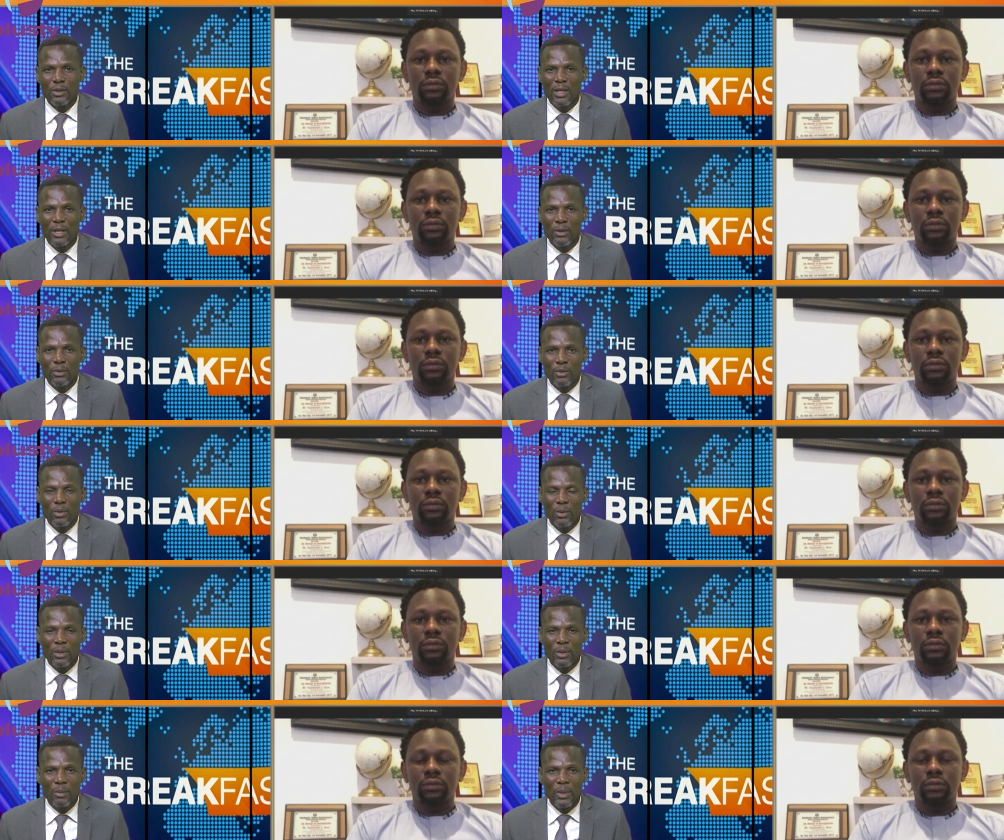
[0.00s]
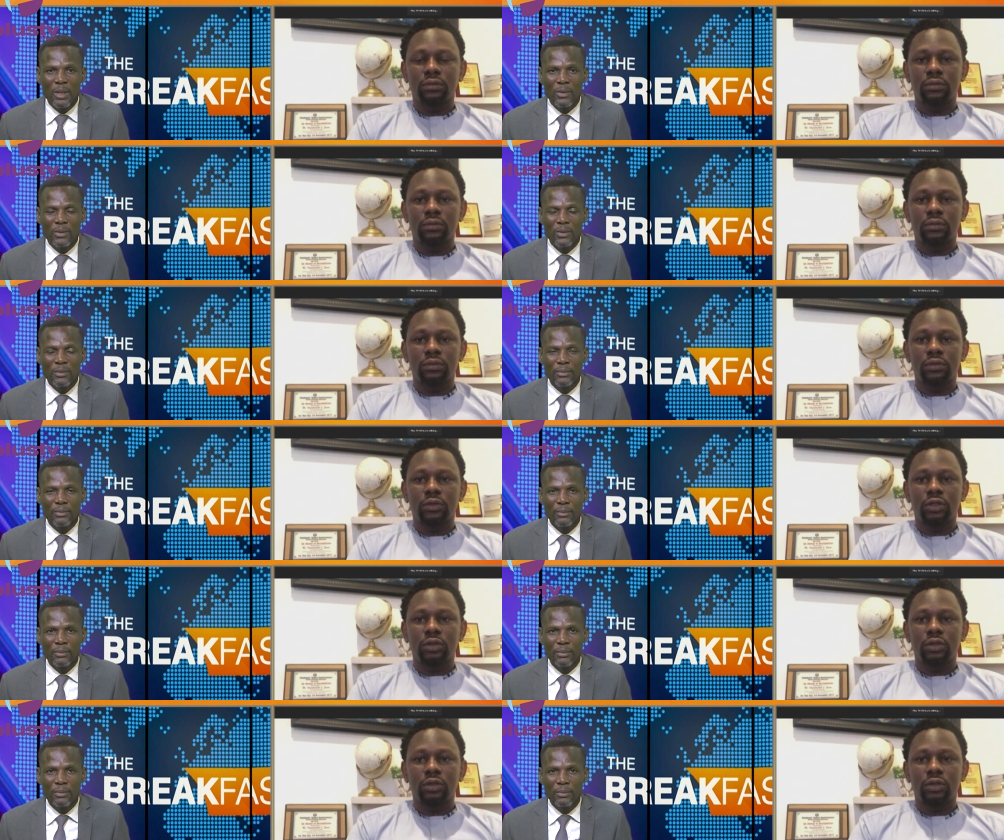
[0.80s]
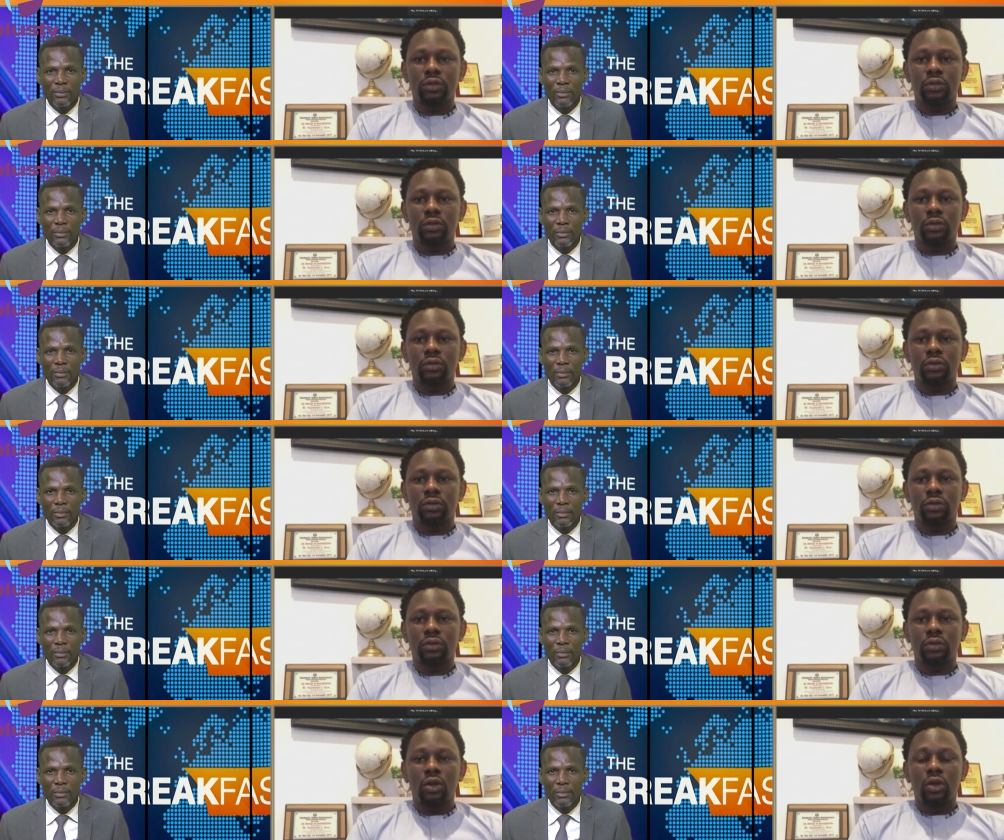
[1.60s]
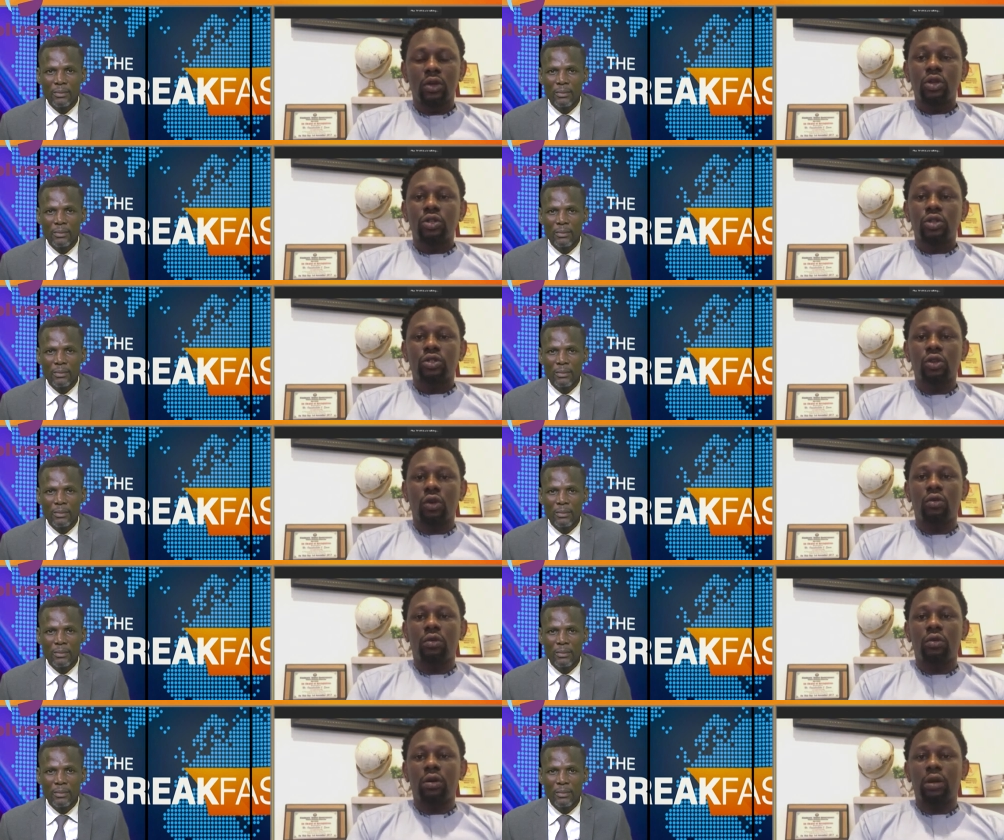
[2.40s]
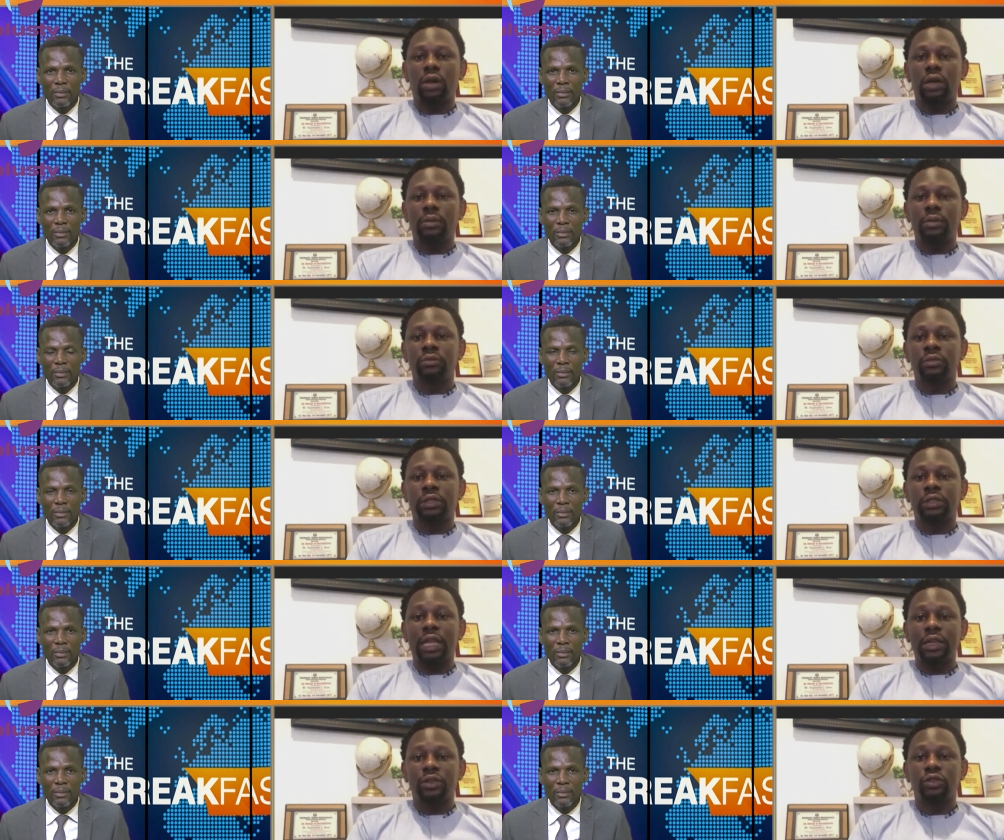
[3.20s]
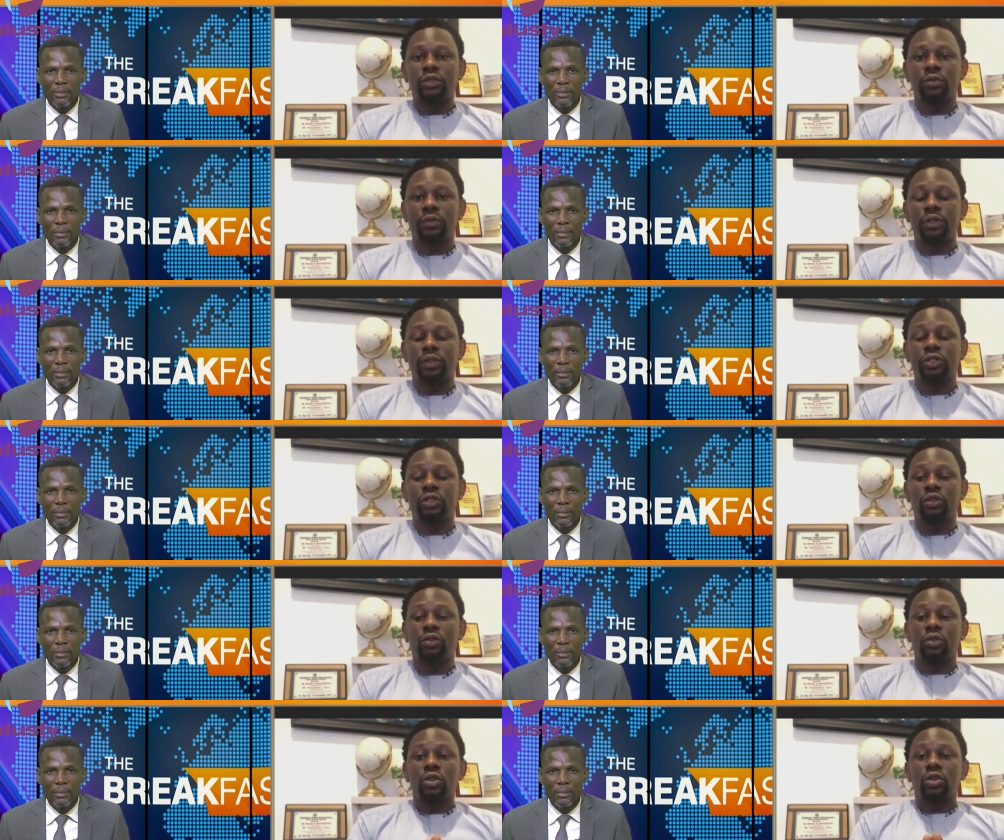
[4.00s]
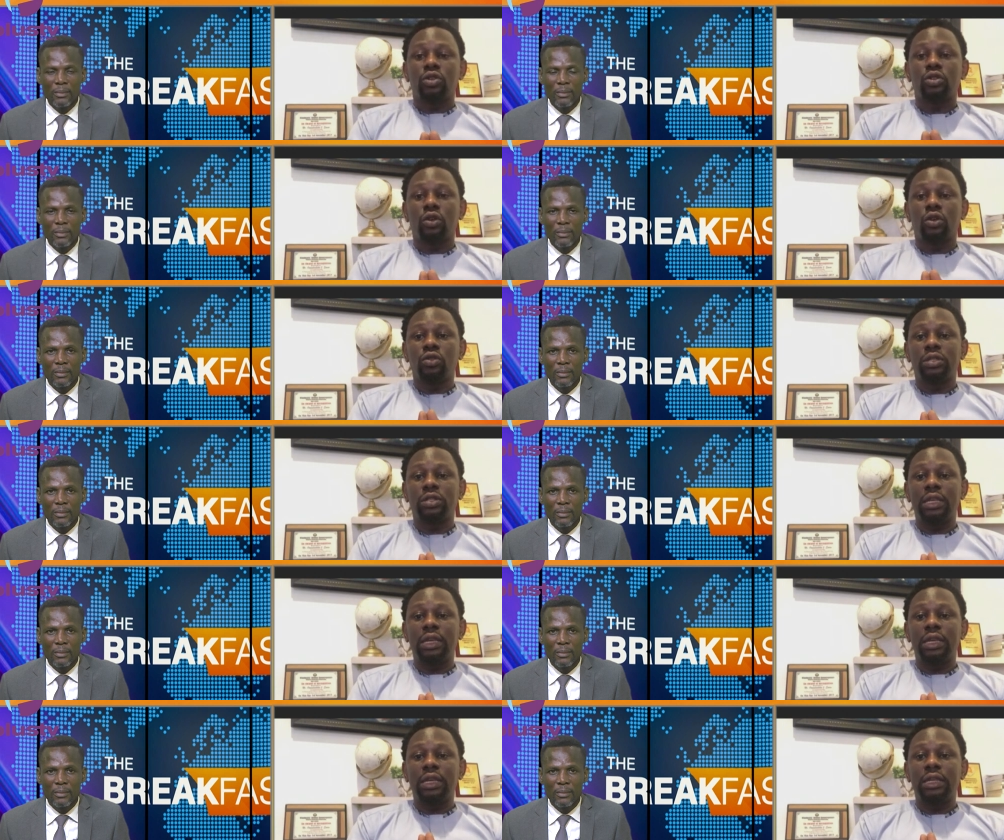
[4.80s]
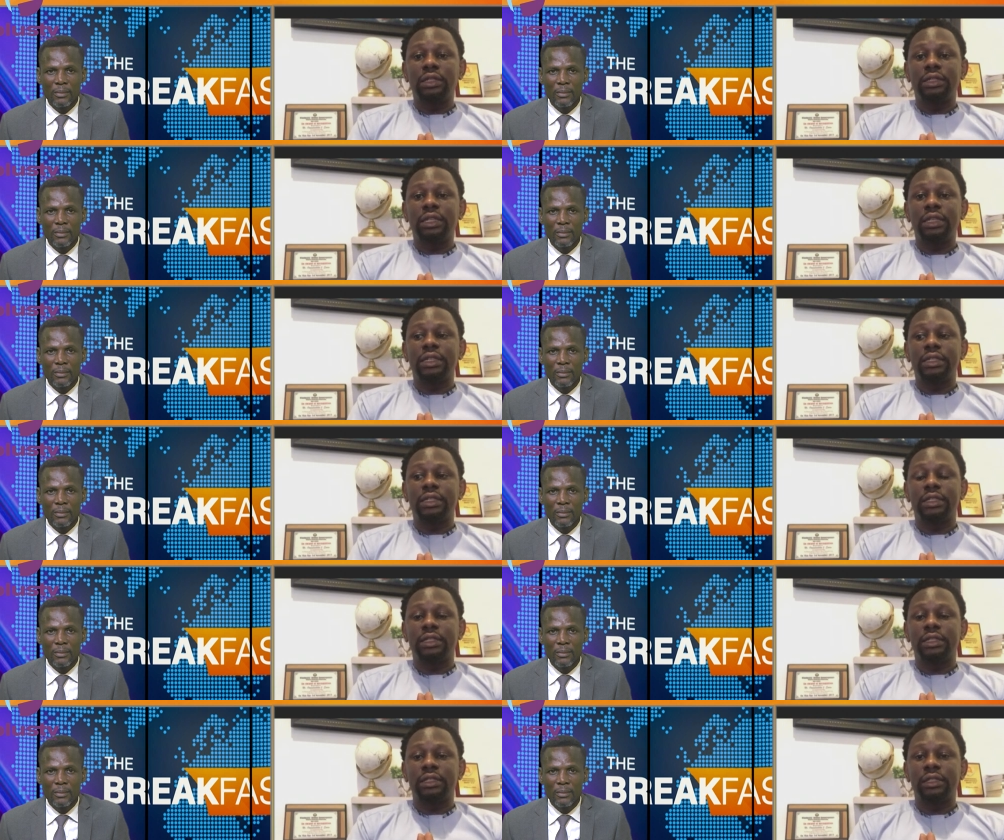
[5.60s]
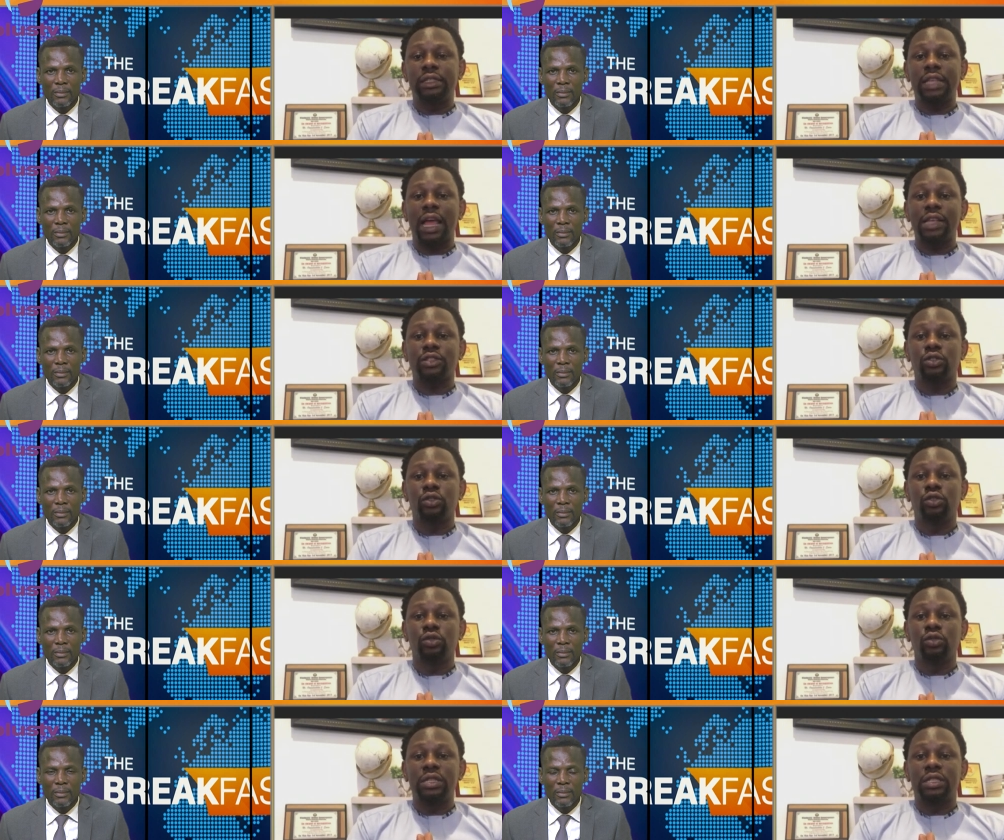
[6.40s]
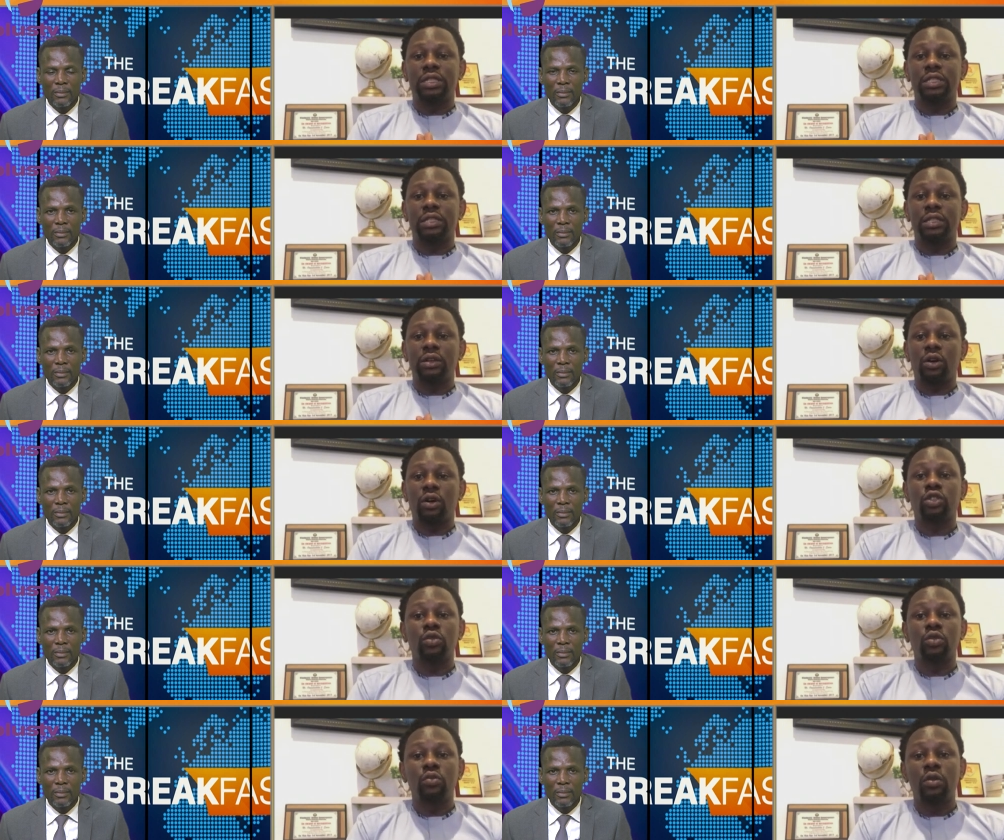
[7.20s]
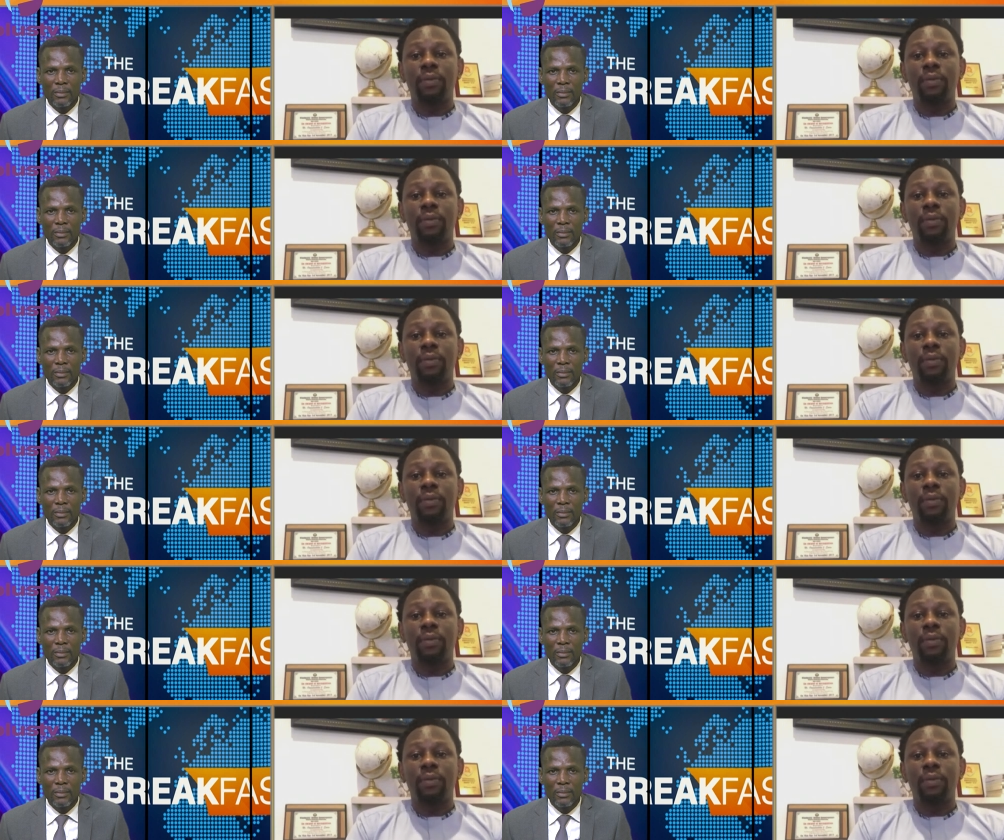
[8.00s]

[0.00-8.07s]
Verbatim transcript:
Speaker 1: that you're talking about?
Speaker 2: So, thank you so much. So you see, this has to do with automobile